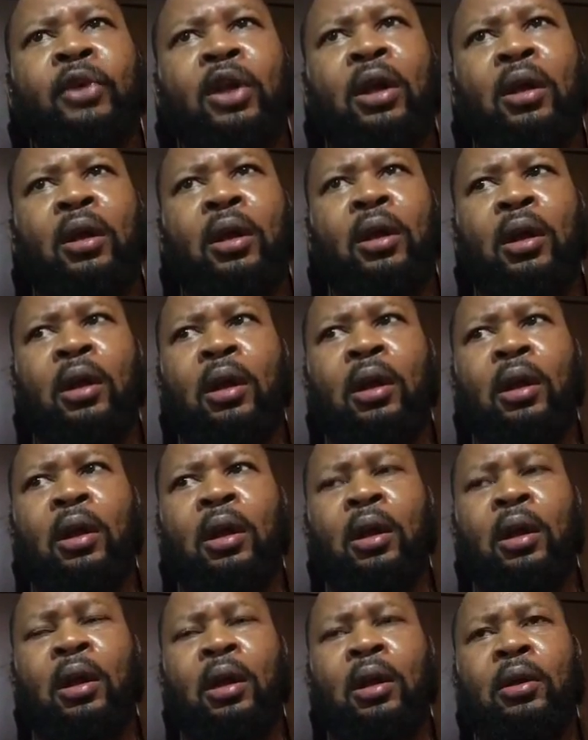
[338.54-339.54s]
you
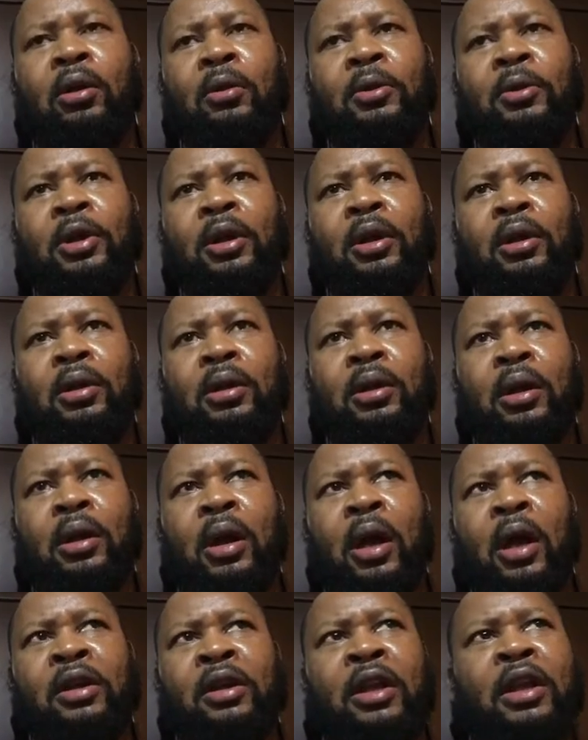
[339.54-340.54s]
know what I mean,
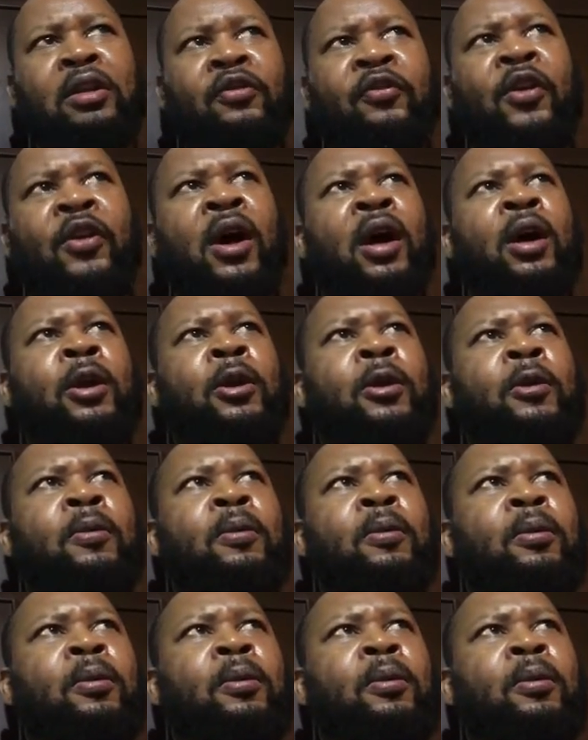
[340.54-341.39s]
identified